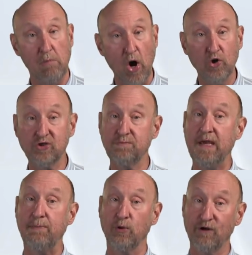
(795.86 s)
most
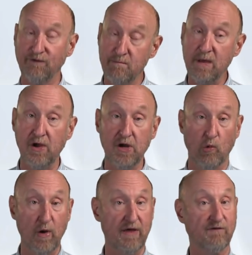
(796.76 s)
people are familiar
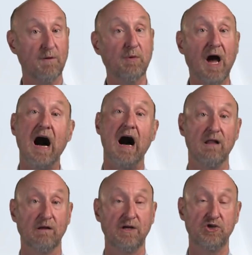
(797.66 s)
with from
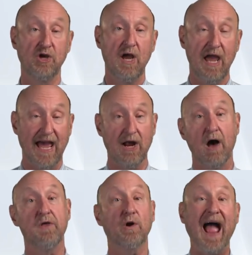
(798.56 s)
college and
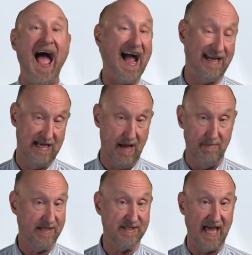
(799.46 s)
other
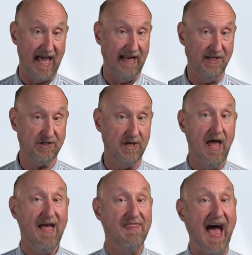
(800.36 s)
academic settings.
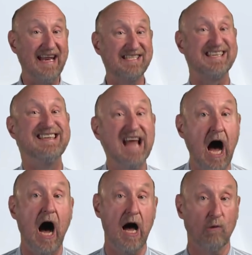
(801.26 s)
That is
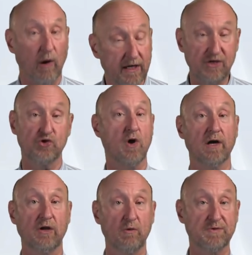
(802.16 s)
not what
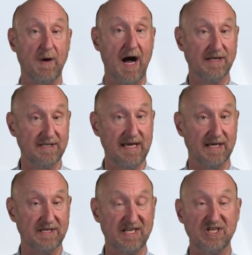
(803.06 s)
constructed response
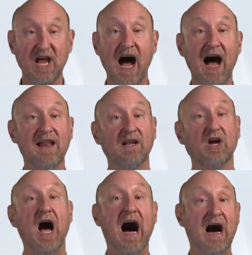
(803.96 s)
is. It's not
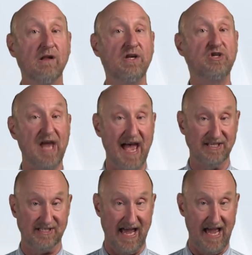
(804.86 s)
college
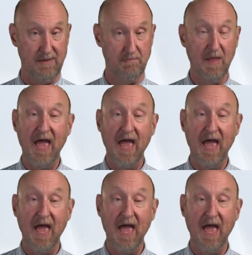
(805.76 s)
essay.